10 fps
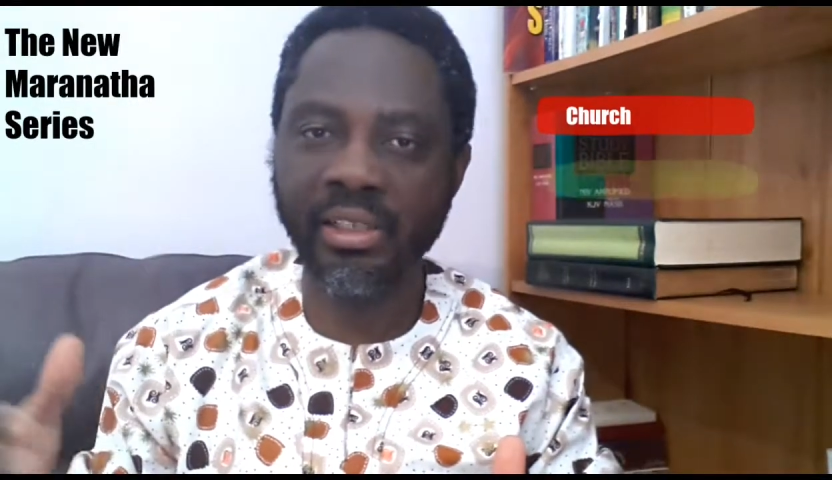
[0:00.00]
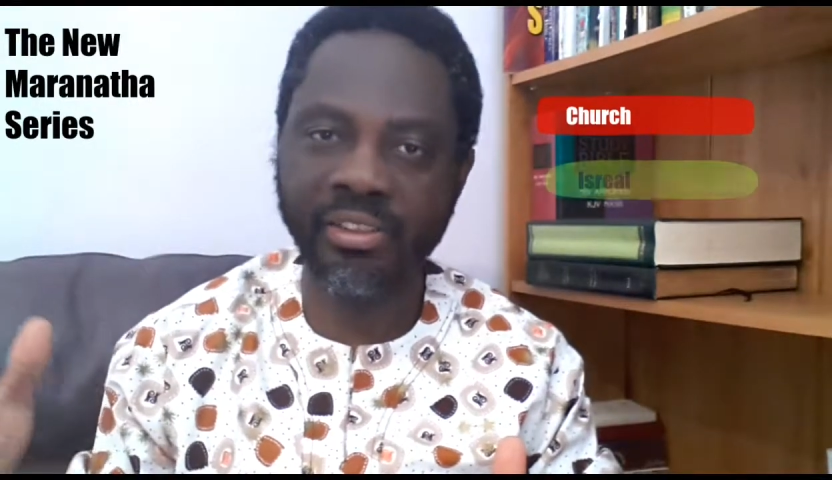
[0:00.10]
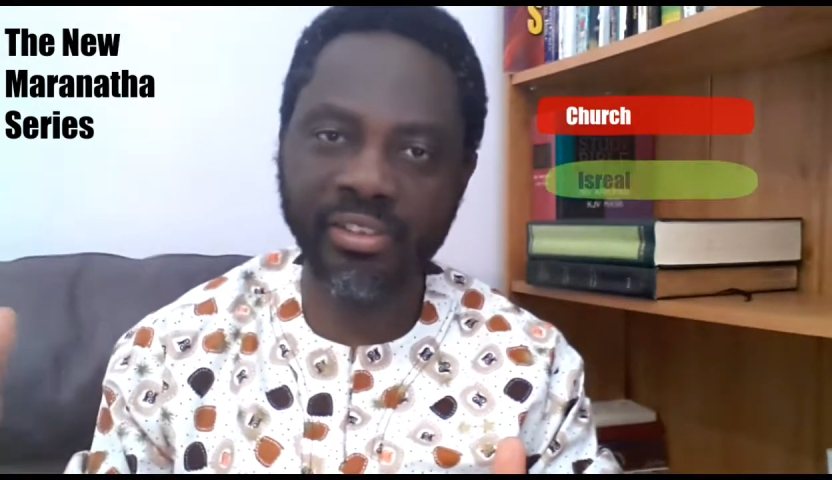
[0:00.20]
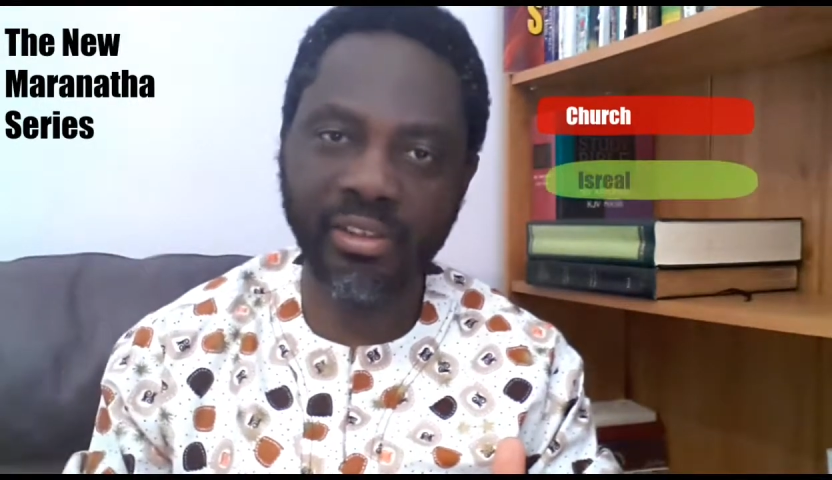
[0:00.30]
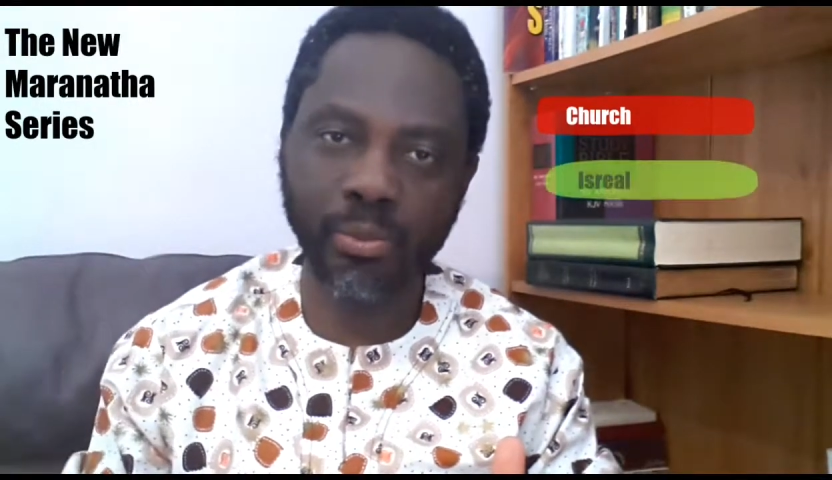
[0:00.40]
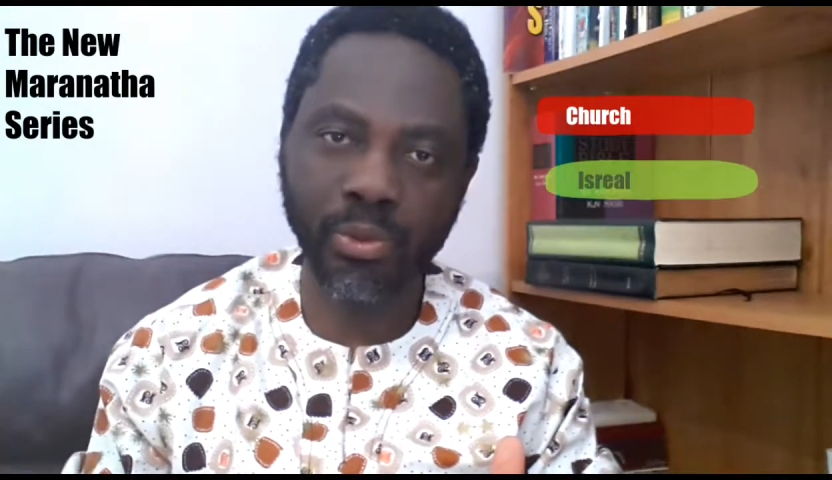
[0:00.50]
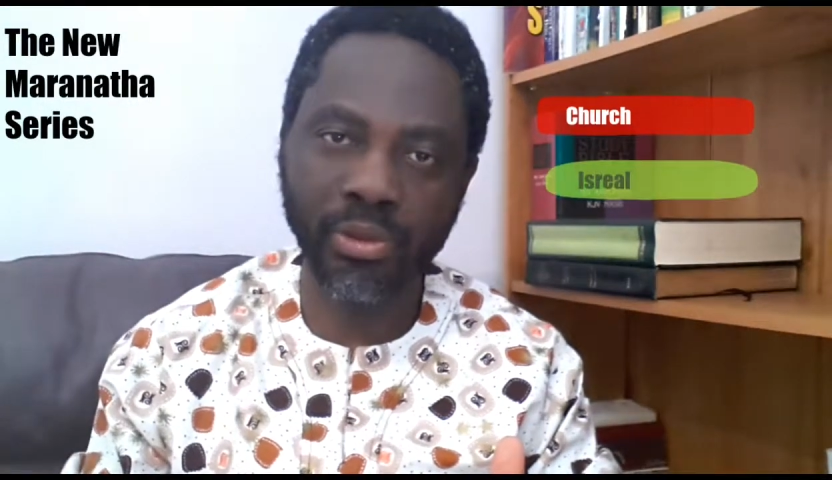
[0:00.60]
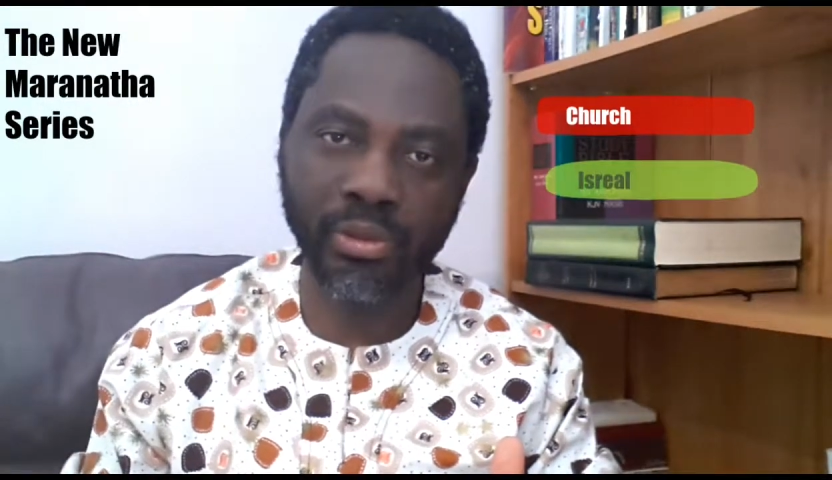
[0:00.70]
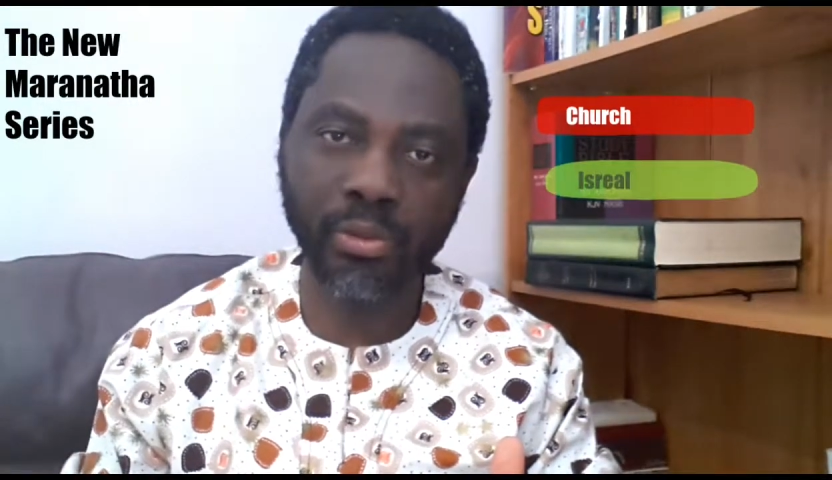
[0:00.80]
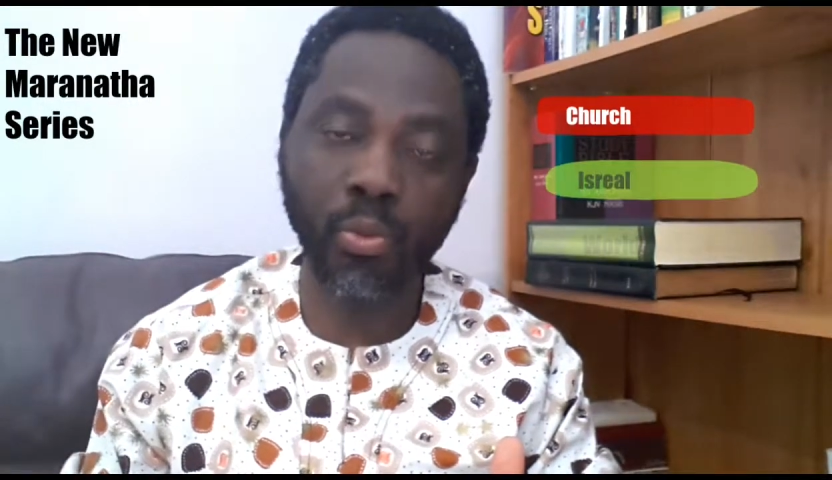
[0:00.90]
and is dealing
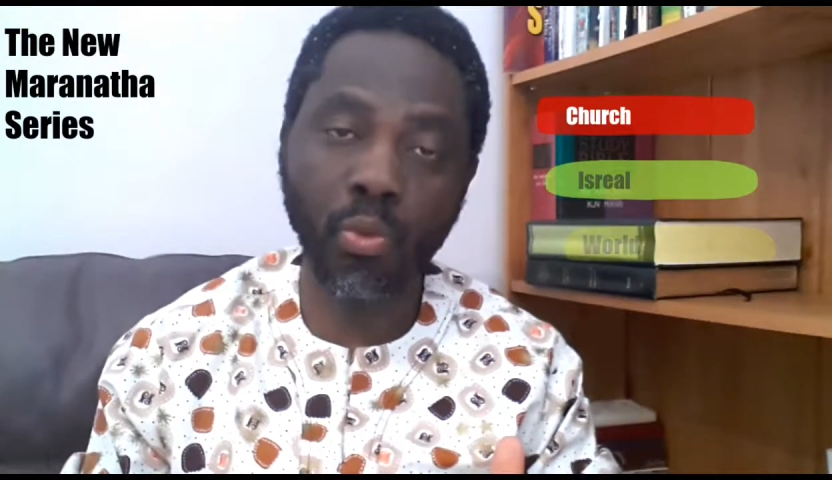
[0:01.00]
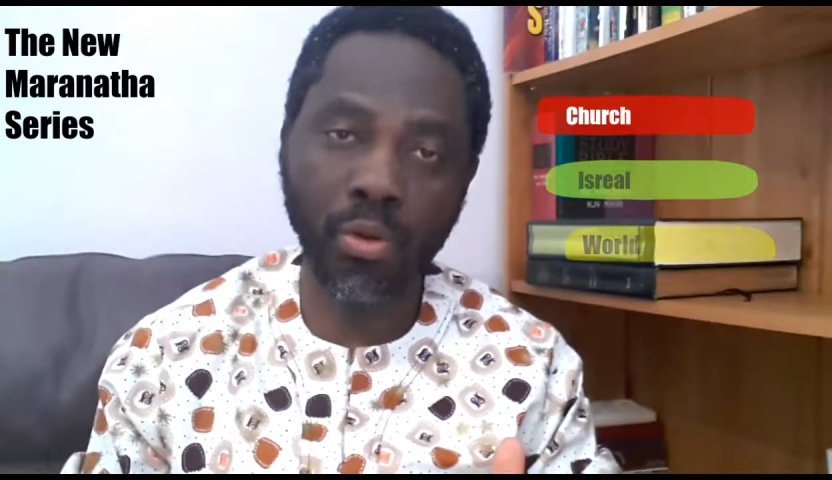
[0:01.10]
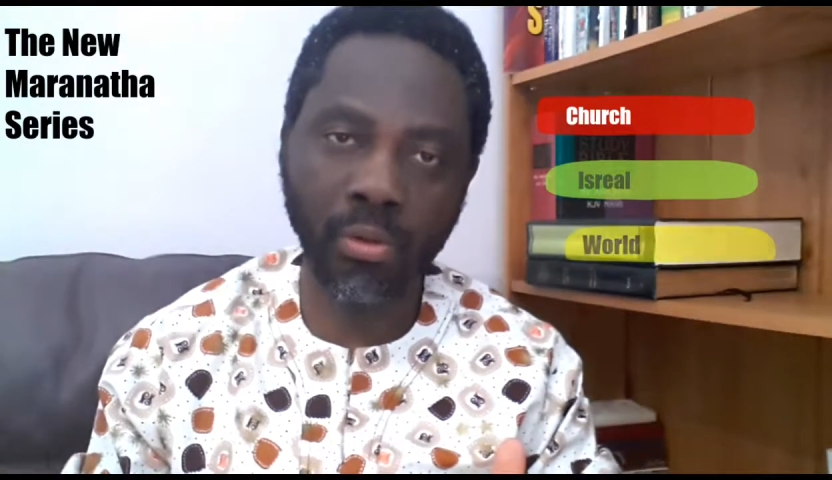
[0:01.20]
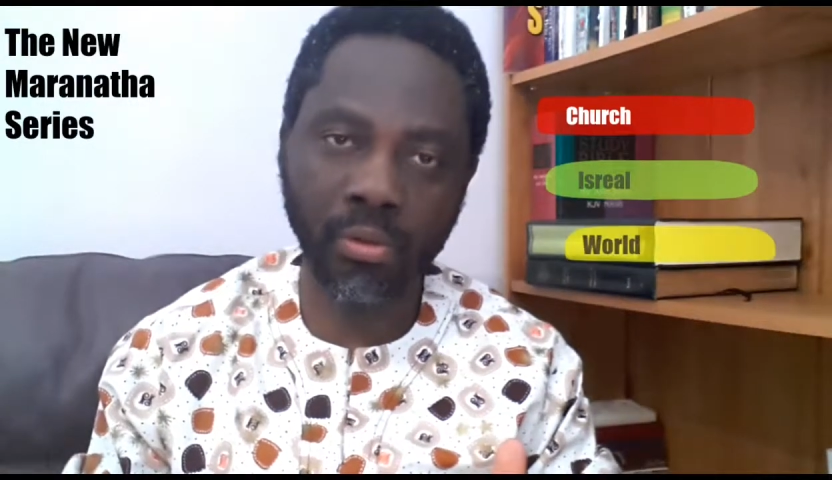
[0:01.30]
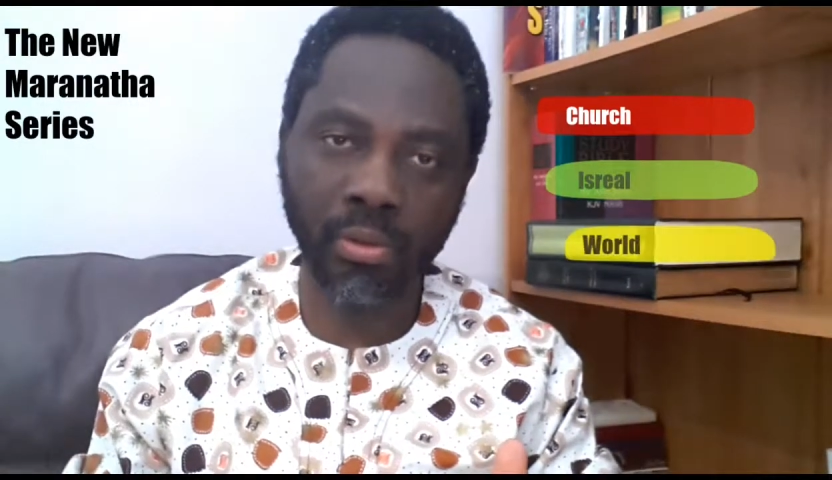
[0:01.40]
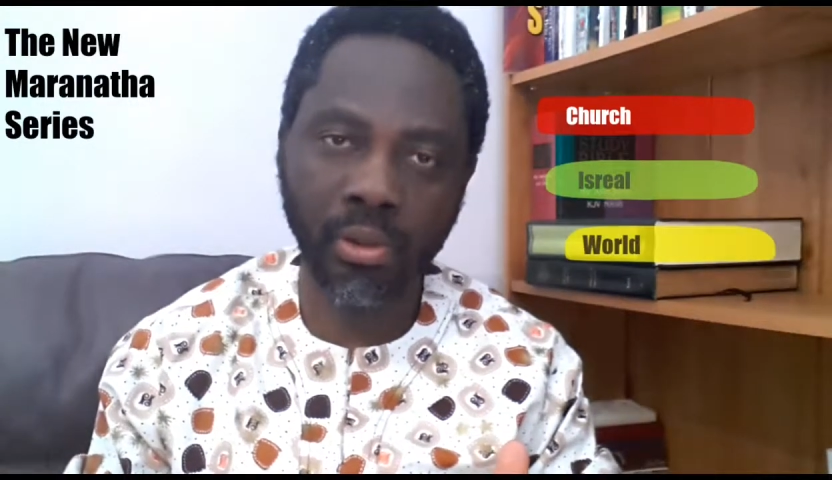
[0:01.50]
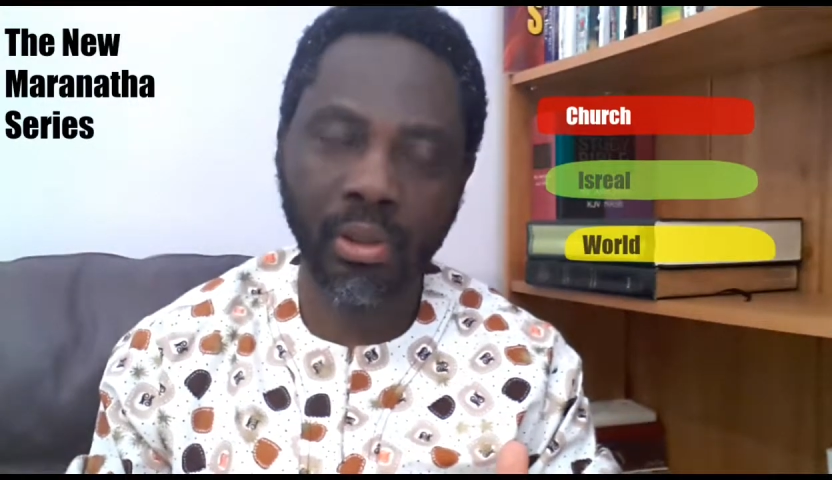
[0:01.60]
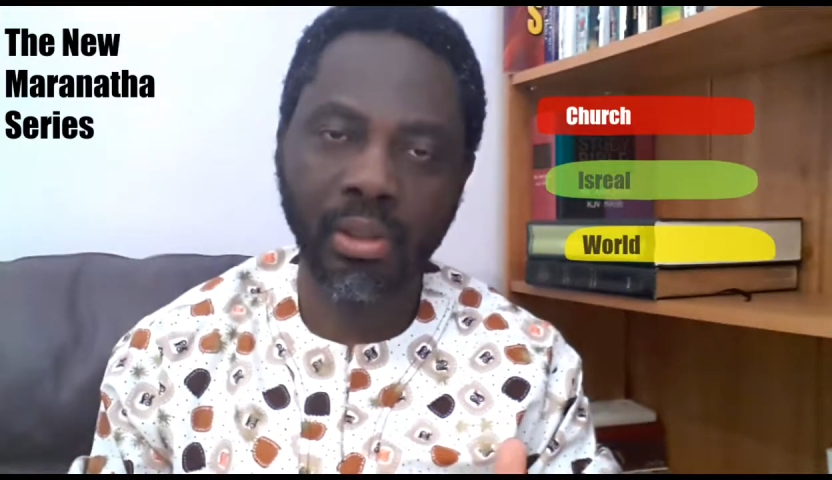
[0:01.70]
with the world